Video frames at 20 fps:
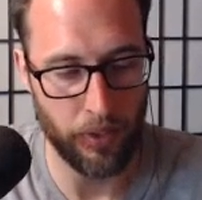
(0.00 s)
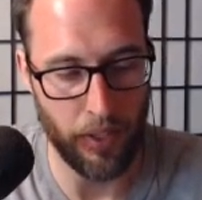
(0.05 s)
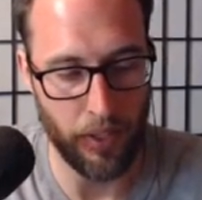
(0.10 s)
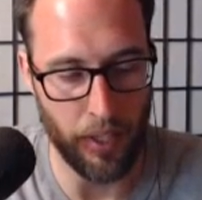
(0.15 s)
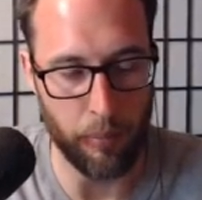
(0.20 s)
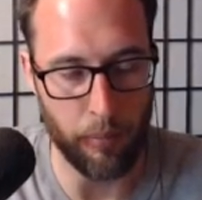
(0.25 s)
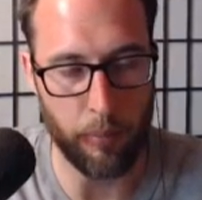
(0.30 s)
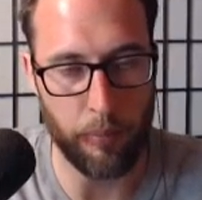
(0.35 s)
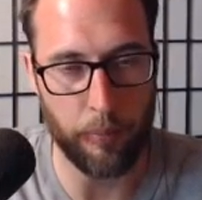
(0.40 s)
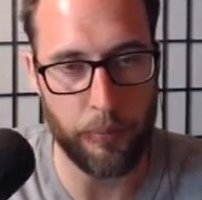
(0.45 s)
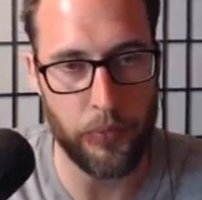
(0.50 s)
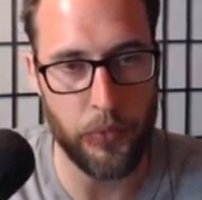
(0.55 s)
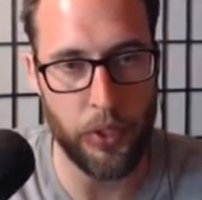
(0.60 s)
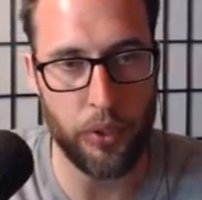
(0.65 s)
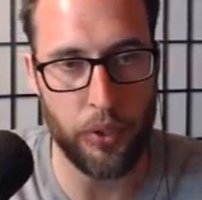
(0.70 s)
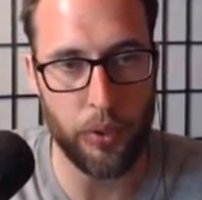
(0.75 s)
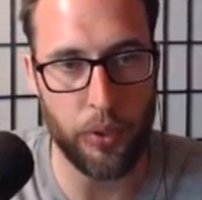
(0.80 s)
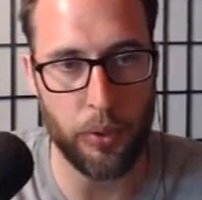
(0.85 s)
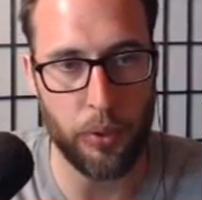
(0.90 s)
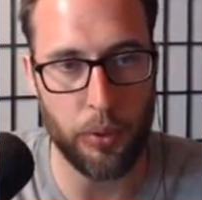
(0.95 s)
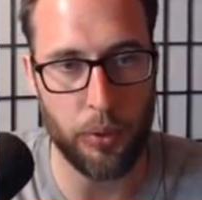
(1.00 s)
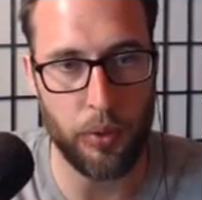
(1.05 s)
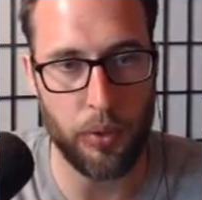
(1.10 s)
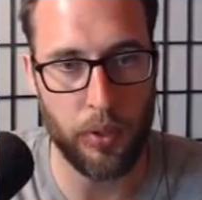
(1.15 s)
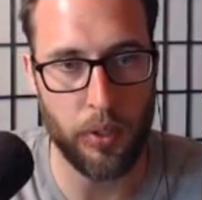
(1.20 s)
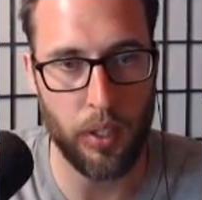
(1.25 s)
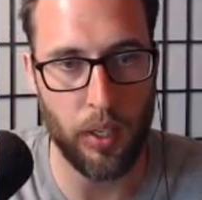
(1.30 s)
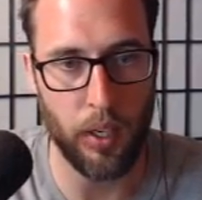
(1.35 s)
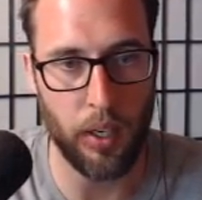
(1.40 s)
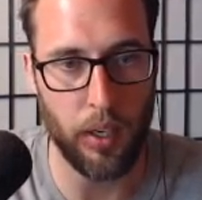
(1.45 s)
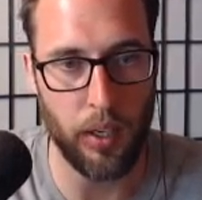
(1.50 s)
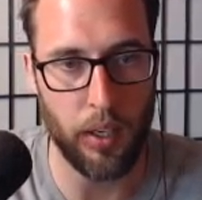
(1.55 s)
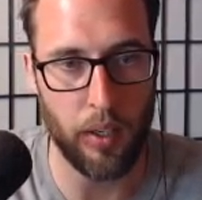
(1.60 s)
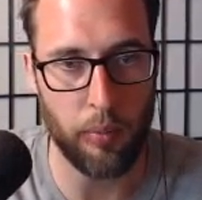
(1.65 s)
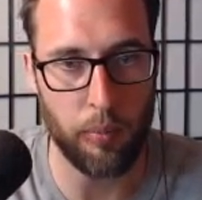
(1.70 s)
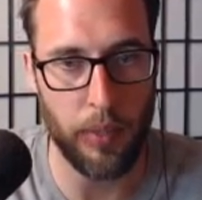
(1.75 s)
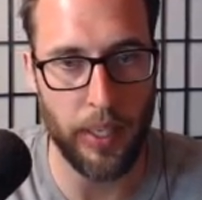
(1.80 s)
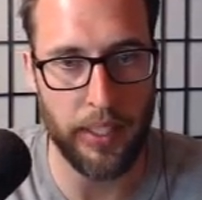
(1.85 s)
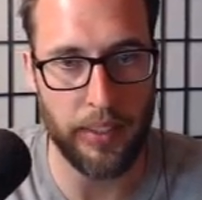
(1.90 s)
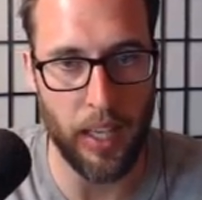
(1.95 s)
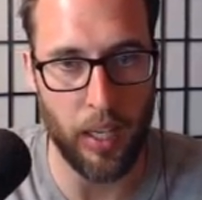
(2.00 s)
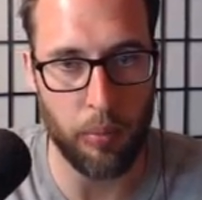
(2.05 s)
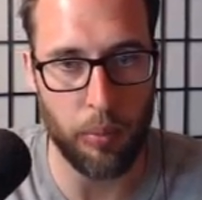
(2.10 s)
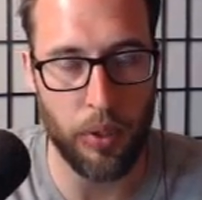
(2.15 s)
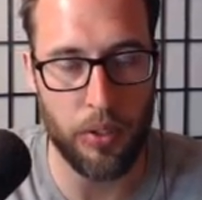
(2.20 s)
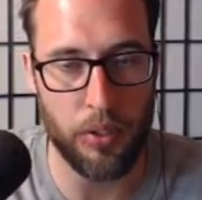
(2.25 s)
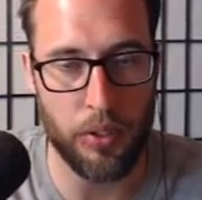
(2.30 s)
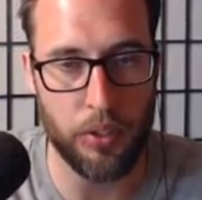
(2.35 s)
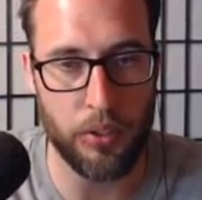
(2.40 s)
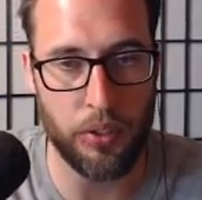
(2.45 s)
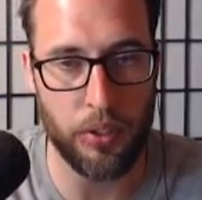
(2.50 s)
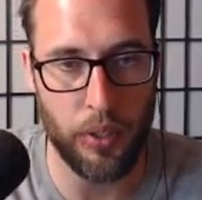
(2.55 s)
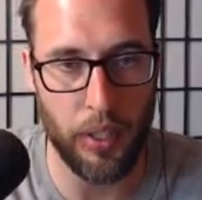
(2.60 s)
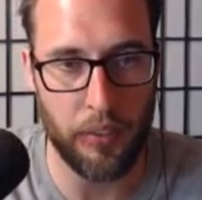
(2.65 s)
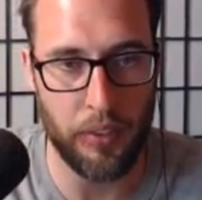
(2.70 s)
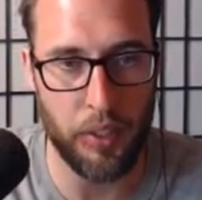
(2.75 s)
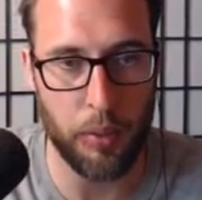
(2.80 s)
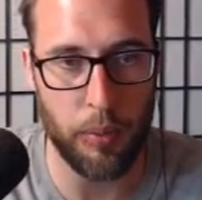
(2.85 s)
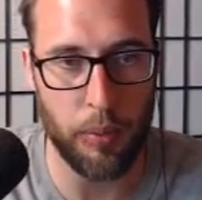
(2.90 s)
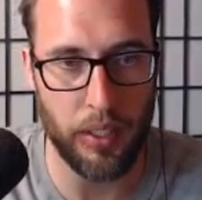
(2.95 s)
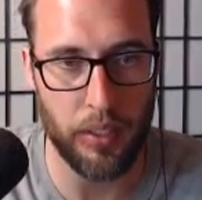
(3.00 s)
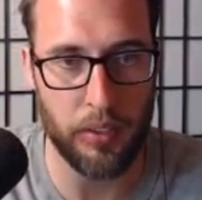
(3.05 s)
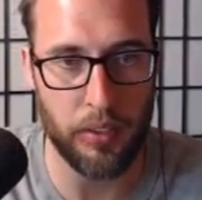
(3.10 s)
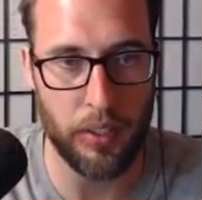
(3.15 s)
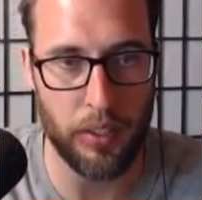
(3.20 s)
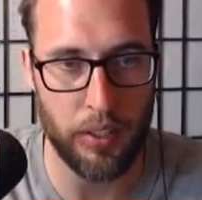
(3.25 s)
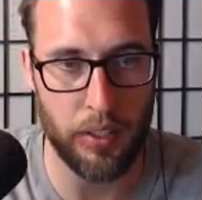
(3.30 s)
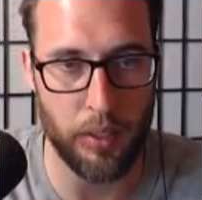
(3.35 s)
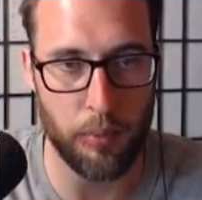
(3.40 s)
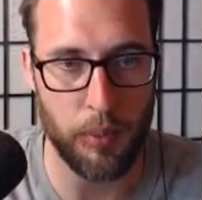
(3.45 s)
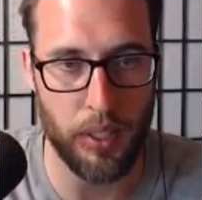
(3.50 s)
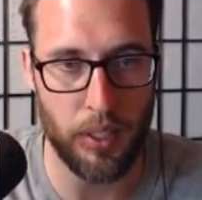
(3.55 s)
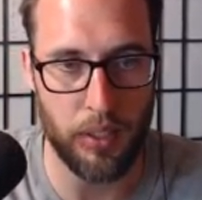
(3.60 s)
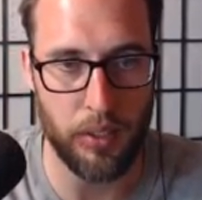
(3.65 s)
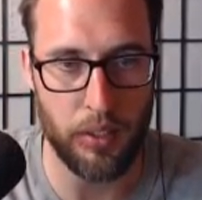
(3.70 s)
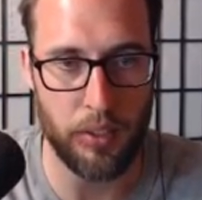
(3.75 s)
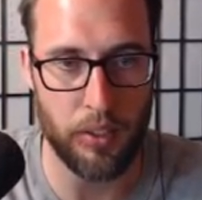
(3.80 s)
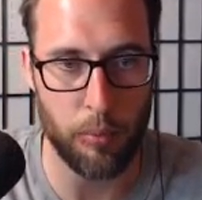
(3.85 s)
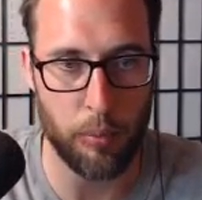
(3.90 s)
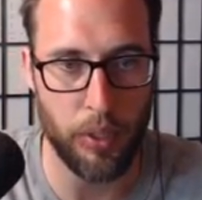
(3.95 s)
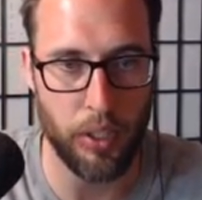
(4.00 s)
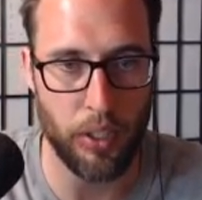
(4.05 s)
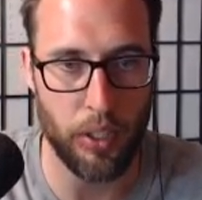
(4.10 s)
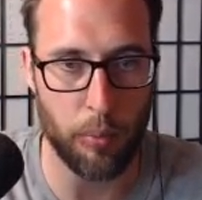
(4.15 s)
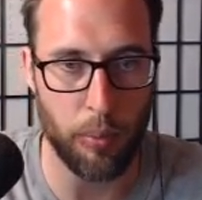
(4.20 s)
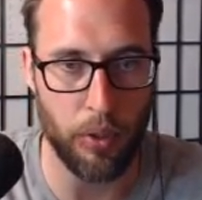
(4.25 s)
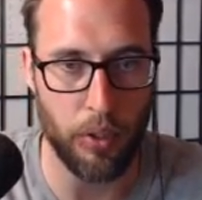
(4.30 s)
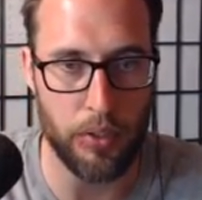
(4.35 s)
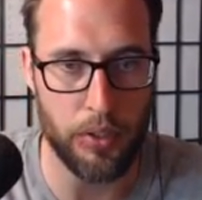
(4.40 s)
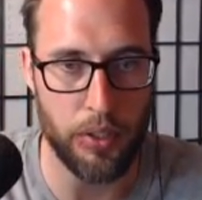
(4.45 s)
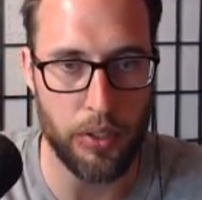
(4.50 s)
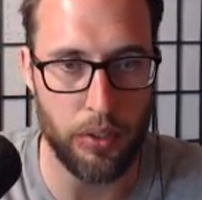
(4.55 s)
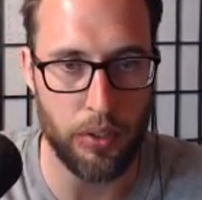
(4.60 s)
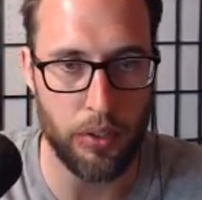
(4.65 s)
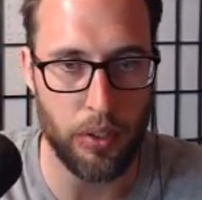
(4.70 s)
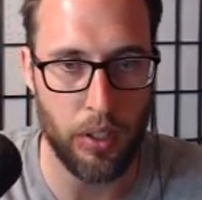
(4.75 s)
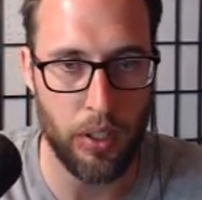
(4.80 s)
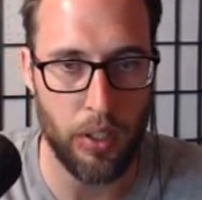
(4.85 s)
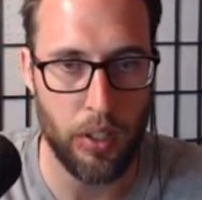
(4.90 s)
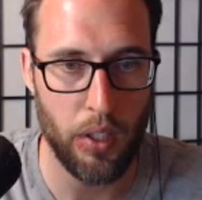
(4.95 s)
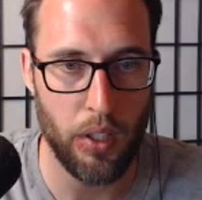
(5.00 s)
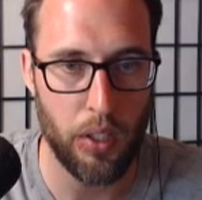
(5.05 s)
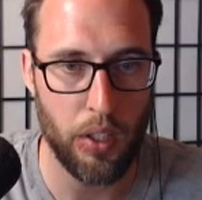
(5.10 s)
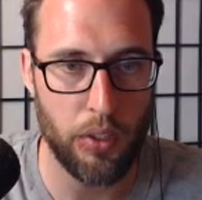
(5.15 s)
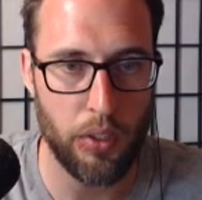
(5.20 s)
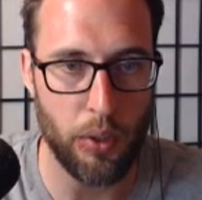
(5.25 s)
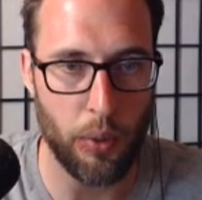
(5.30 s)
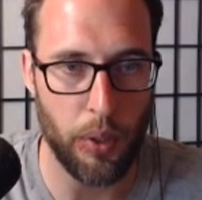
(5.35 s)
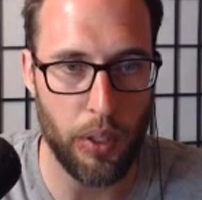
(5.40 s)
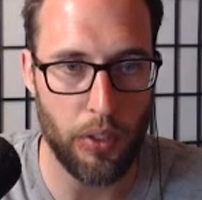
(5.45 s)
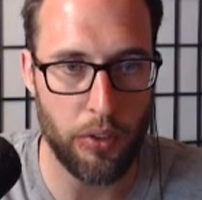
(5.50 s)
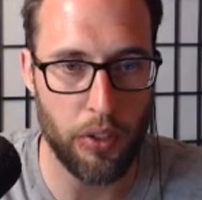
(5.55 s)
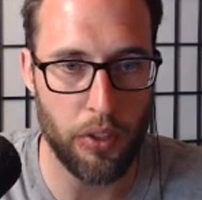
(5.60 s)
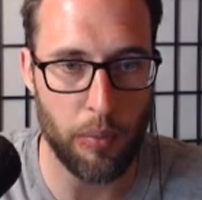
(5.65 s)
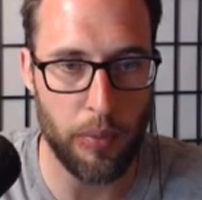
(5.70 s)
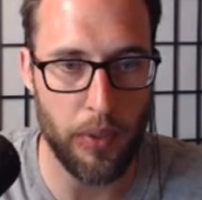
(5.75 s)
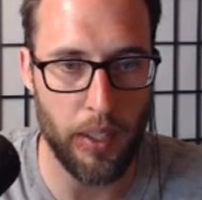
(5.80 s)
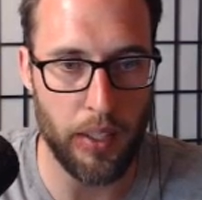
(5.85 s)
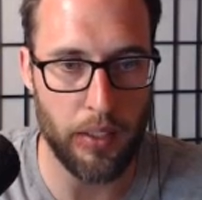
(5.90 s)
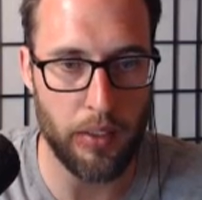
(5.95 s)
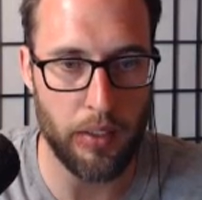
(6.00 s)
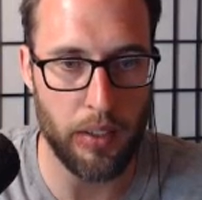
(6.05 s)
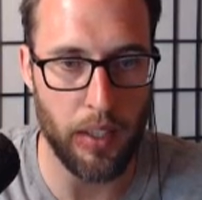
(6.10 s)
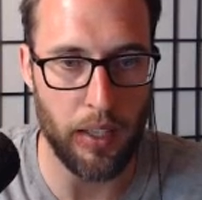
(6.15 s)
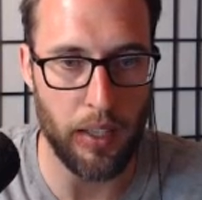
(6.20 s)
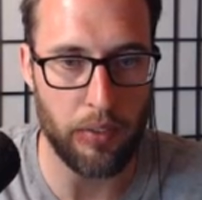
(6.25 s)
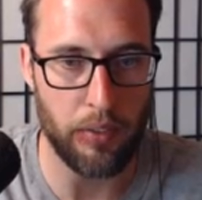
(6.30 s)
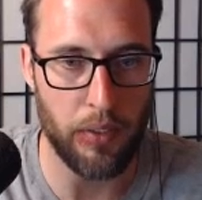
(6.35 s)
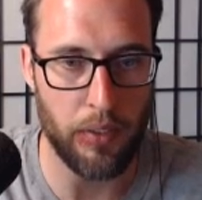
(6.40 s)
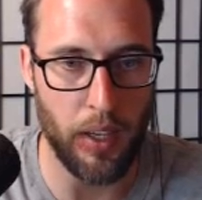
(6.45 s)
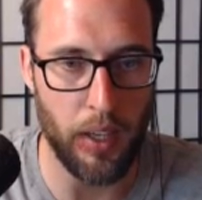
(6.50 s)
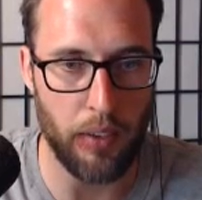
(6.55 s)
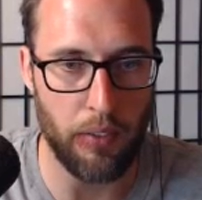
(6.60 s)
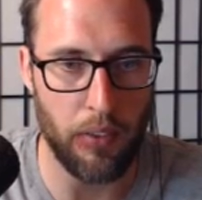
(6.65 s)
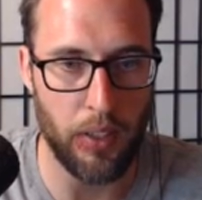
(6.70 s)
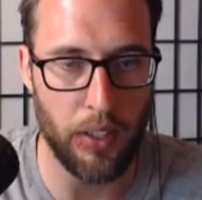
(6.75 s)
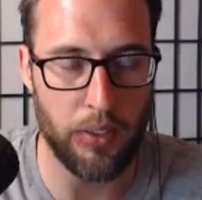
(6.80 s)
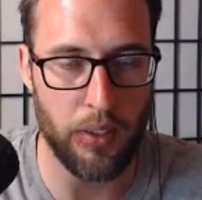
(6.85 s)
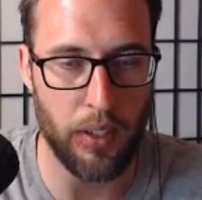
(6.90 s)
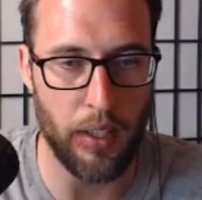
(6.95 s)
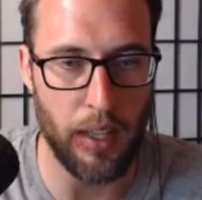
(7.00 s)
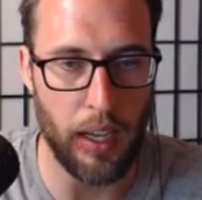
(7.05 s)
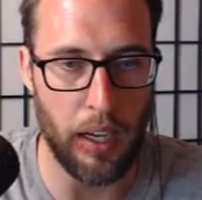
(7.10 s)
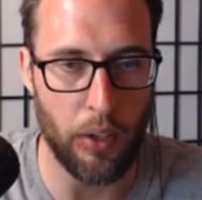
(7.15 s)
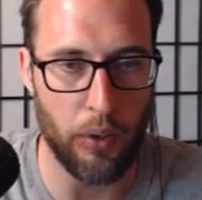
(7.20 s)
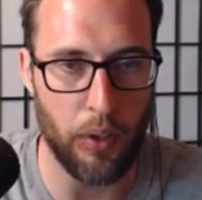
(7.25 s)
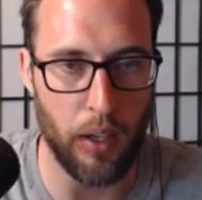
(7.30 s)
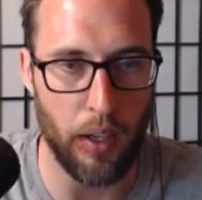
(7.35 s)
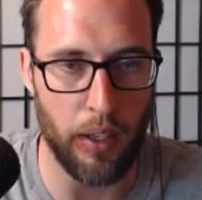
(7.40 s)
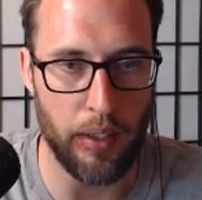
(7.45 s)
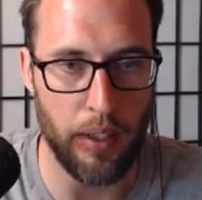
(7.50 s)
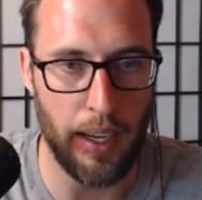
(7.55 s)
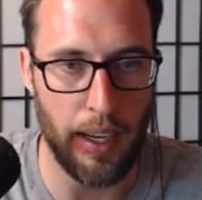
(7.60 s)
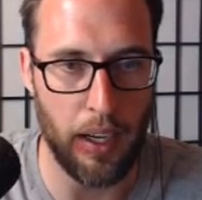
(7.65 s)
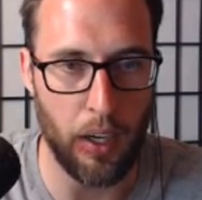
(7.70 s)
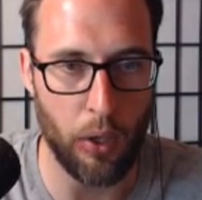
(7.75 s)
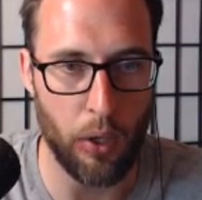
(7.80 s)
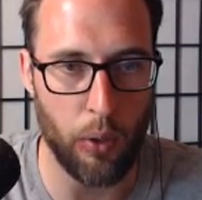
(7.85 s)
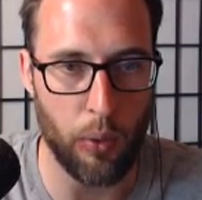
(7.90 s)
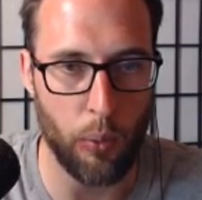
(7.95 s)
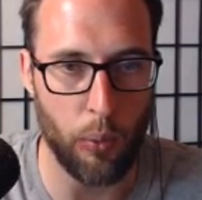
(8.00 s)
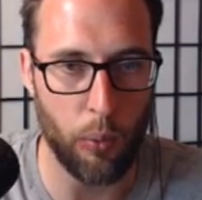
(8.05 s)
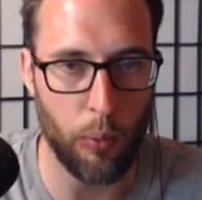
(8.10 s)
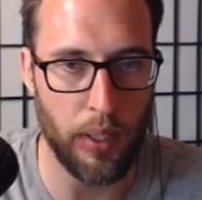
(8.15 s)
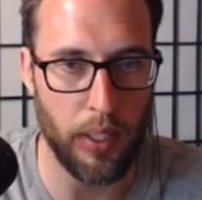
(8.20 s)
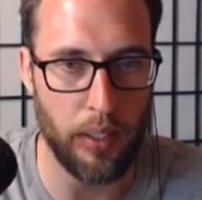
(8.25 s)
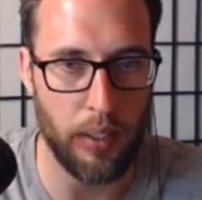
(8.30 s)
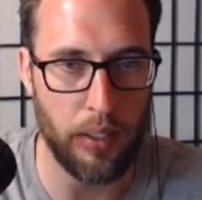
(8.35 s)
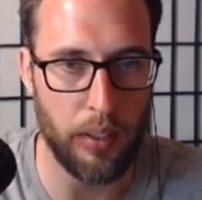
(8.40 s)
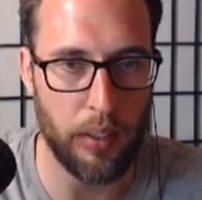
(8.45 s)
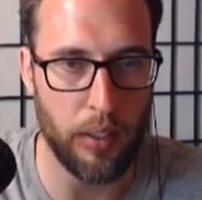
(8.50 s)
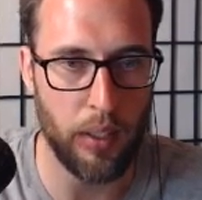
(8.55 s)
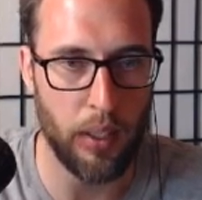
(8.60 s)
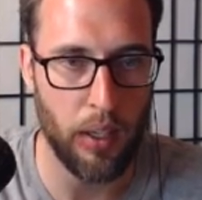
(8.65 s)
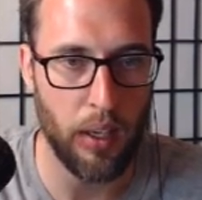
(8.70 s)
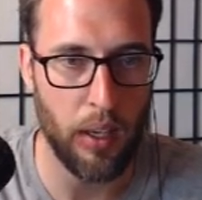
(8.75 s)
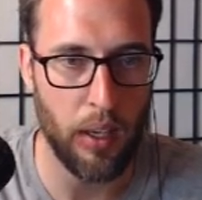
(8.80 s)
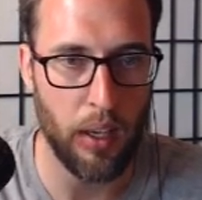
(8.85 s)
for them to make that purchase. So you have to be consistent because it's a bigger purchase. So here's some things that I've listed out on how we